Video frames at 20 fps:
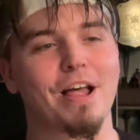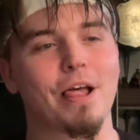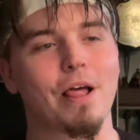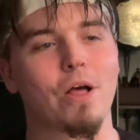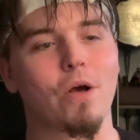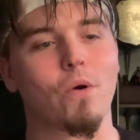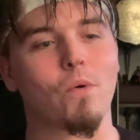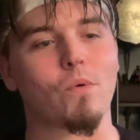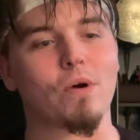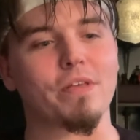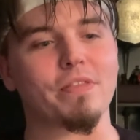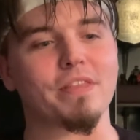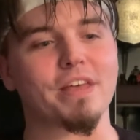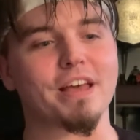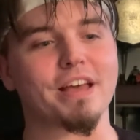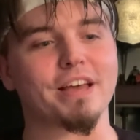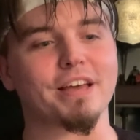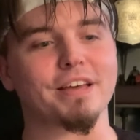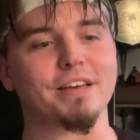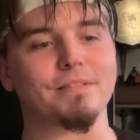when
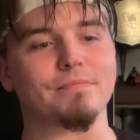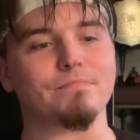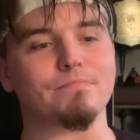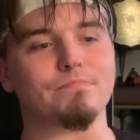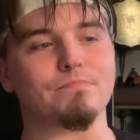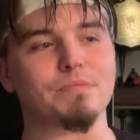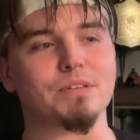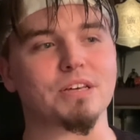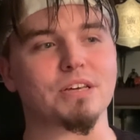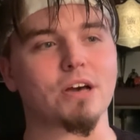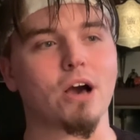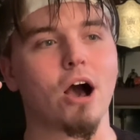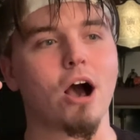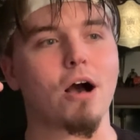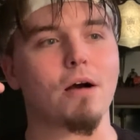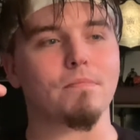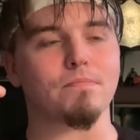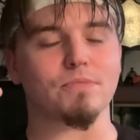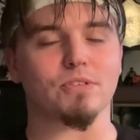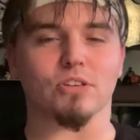they
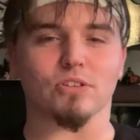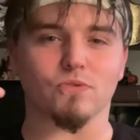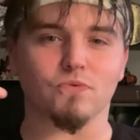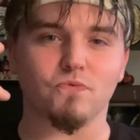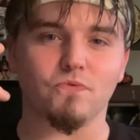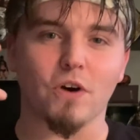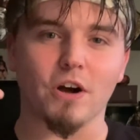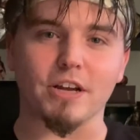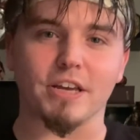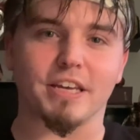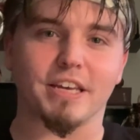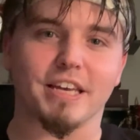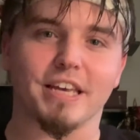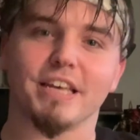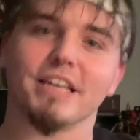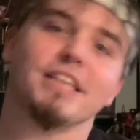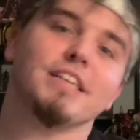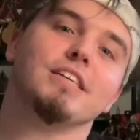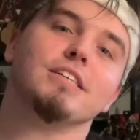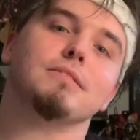become these fucking
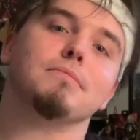hideous